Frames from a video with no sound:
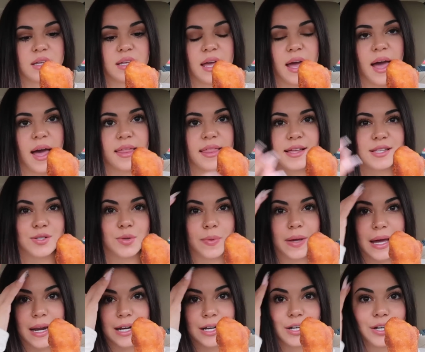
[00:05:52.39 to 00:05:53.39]
Yeah, that's what
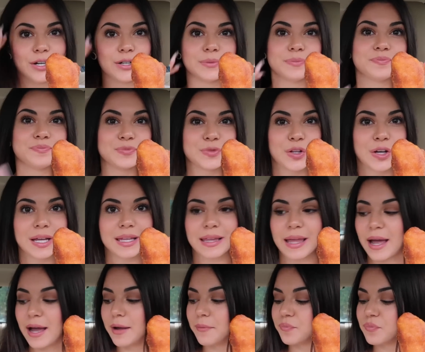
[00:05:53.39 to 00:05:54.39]
we gotta do. Look at
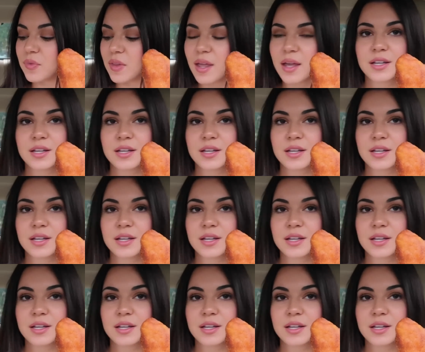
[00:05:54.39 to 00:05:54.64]
that.